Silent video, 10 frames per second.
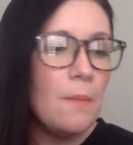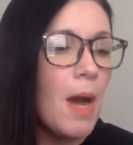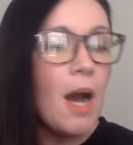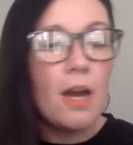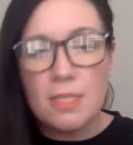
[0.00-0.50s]

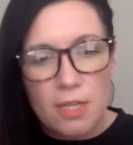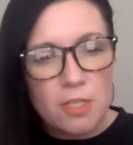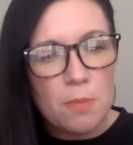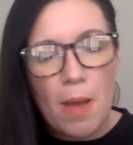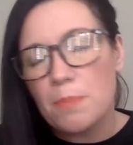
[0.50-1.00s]

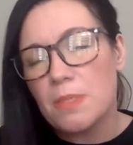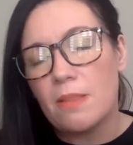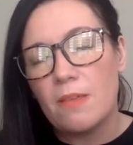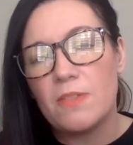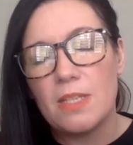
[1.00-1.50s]
architecture maps
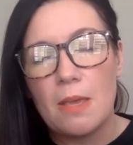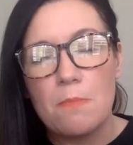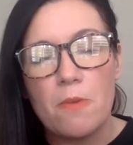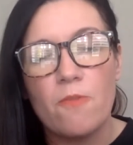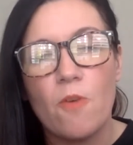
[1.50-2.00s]
that they've seen
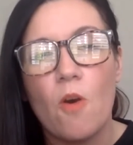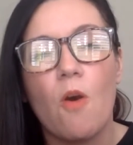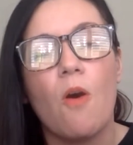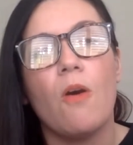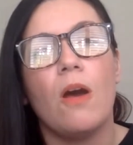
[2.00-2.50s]

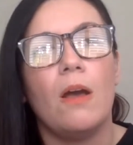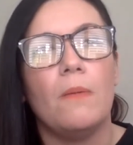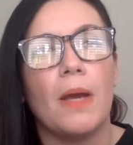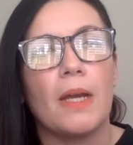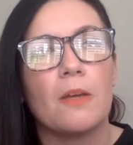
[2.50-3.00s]
before,
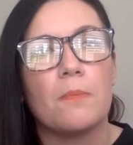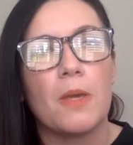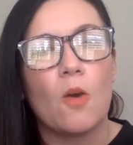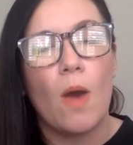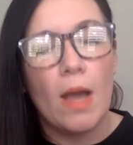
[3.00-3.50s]
and can be
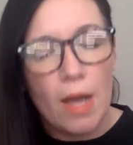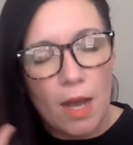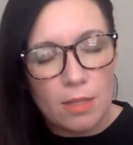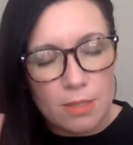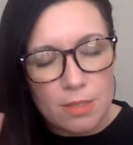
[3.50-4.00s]
quite
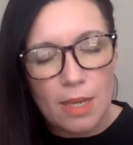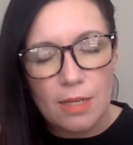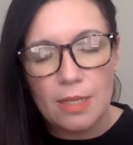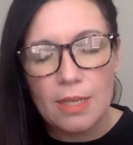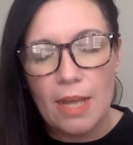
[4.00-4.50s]
hard to
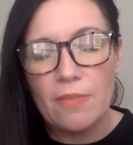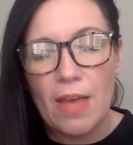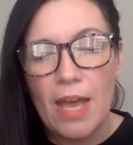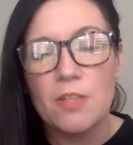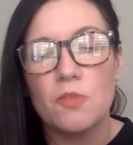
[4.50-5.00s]
kind of get their
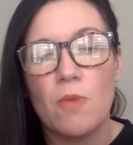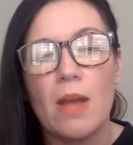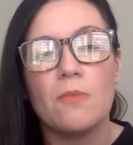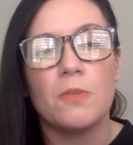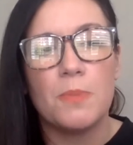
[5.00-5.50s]
heads
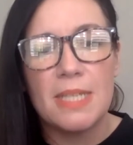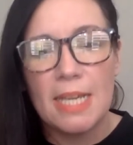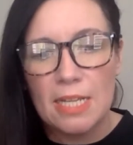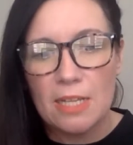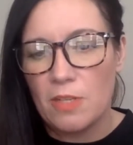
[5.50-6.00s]
around,
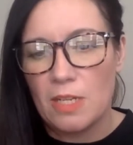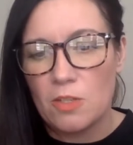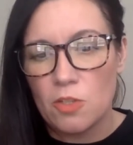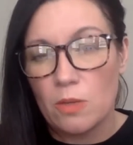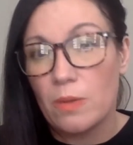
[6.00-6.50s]
particularly if you need
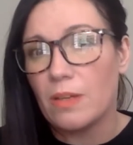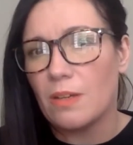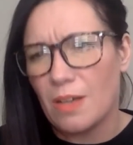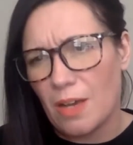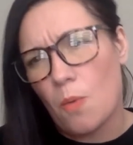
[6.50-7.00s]
to do it
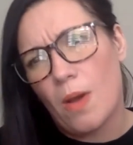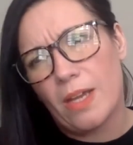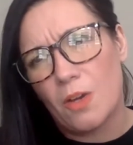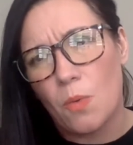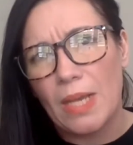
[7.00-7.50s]

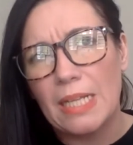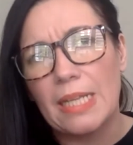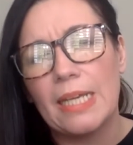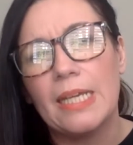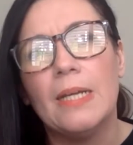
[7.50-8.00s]
quite
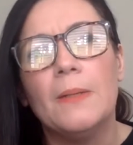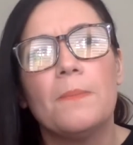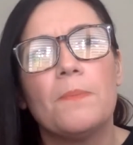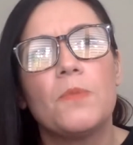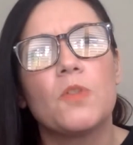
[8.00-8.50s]
quickly.
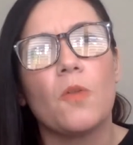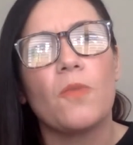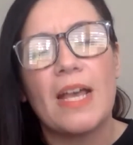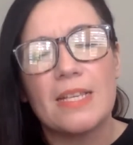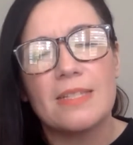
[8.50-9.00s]
So
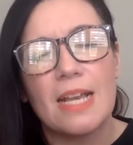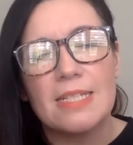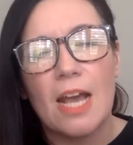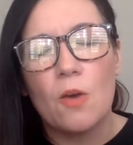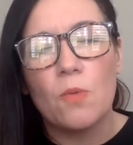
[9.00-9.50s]

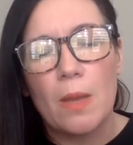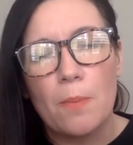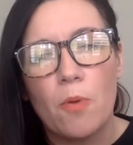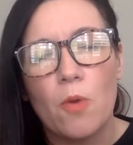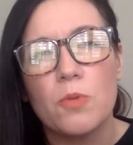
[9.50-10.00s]
that's how we
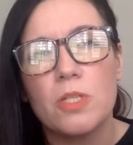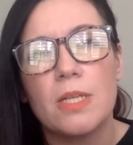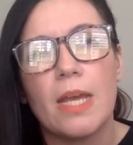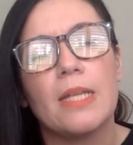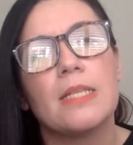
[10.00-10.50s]
approached
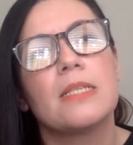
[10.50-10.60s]
it.